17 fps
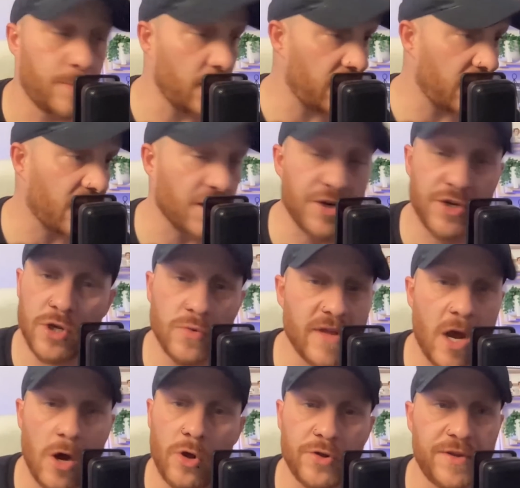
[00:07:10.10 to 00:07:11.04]
But they can
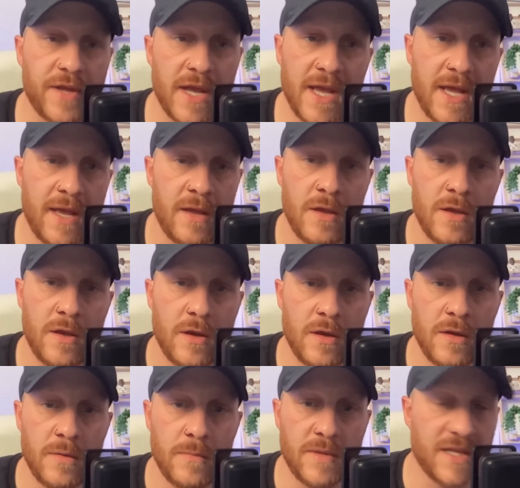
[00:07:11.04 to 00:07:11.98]
do that all day.
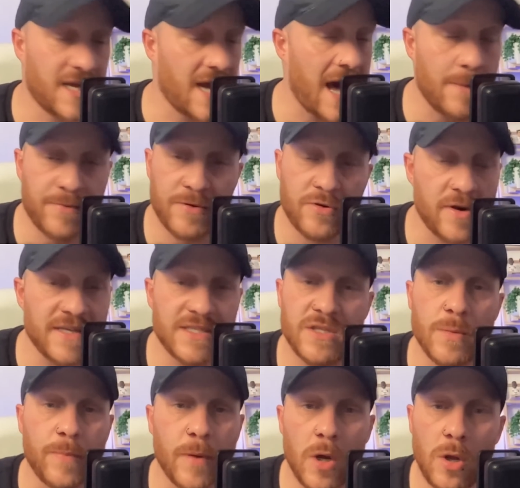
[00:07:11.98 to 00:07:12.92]
They can't
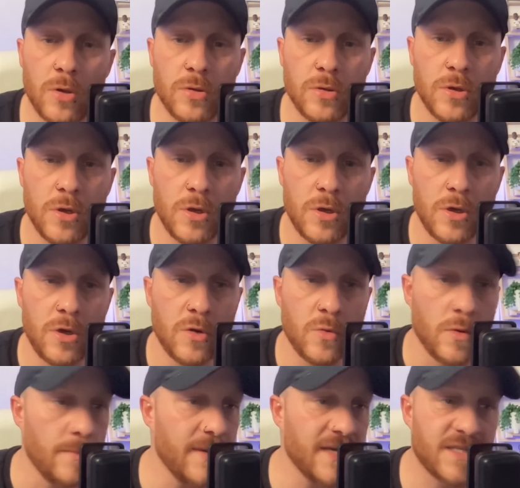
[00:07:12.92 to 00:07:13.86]
progress the ball.
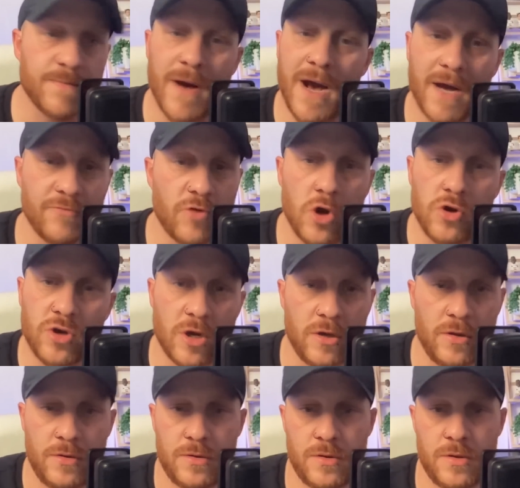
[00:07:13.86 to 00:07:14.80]
We miss Mark
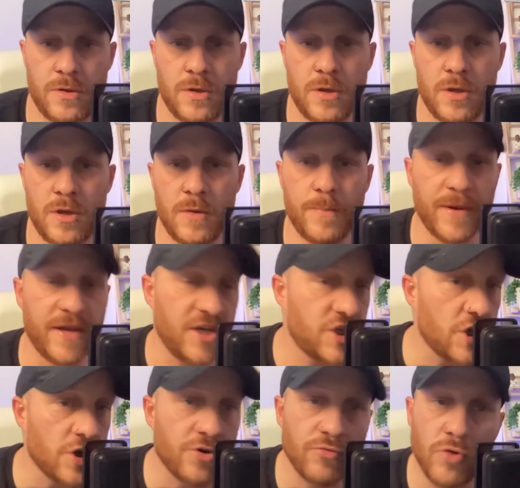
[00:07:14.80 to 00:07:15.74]
Rocker. But he
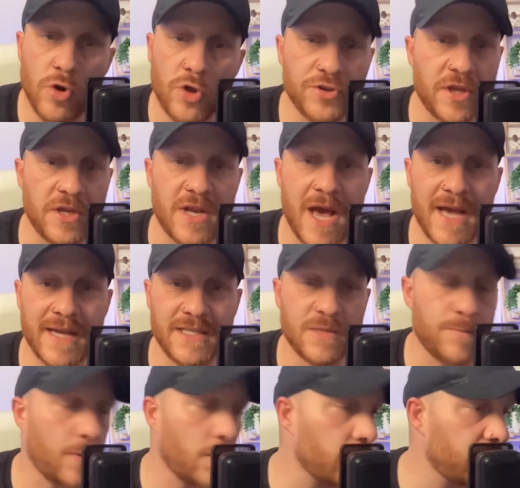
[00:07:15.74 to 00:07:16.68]
should have rolled the
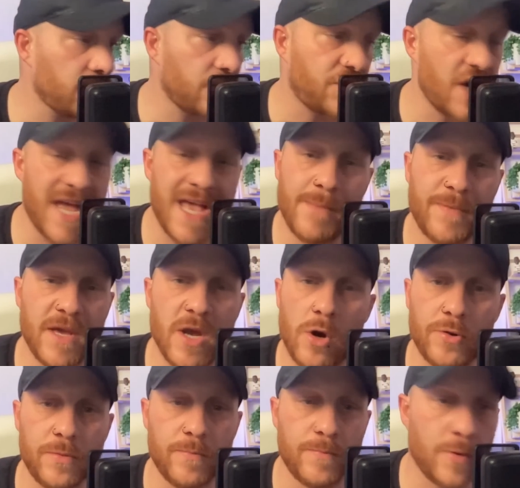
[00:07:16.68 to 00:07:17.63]
dice. Put JB
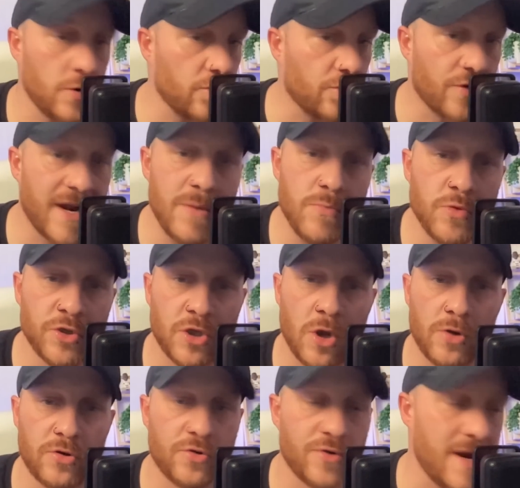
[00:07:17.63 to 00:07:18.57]
on. Put
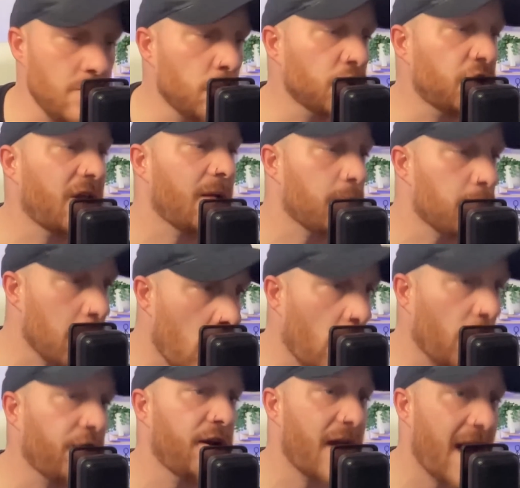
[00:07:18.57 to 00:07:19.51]
Greenwood on. Greenwood did
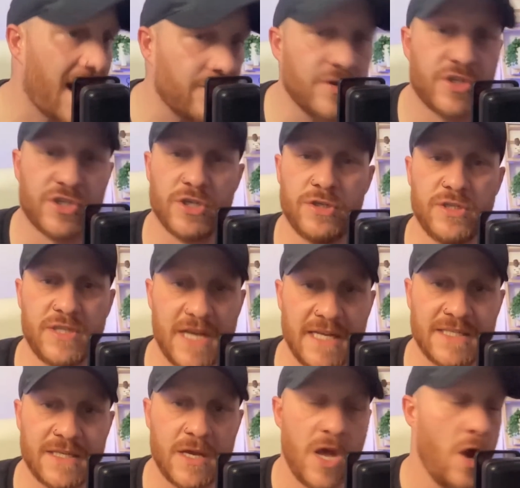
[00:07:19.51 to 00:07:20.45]
more than Harrison
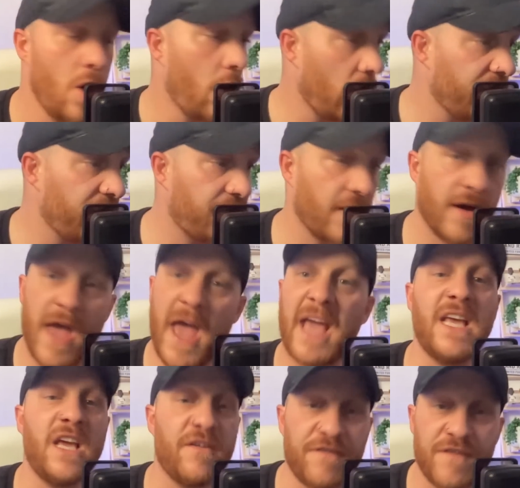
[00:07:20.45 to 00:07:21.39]
did for
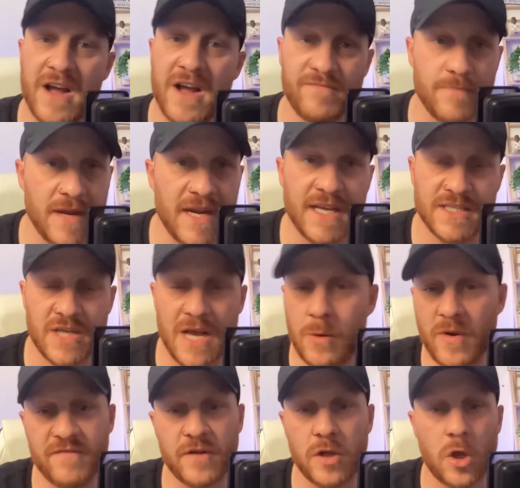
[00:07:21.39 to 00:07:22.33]
85 minutes,
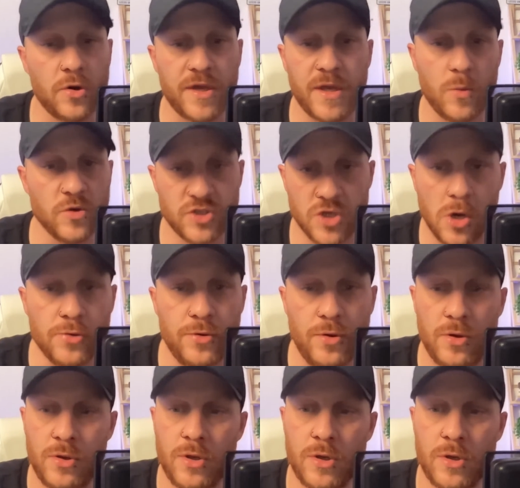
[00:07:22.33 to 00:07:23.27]
however long he was
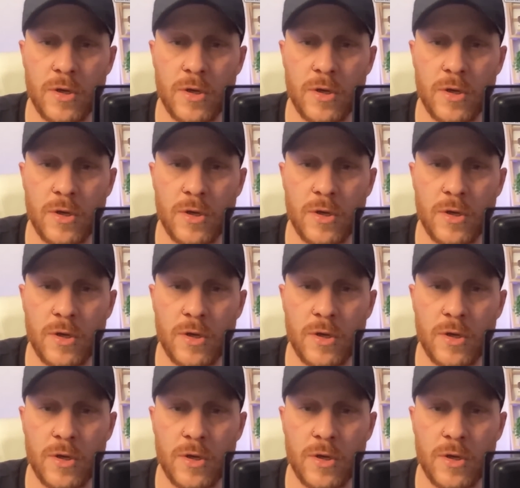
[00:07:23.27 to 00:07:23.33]
on.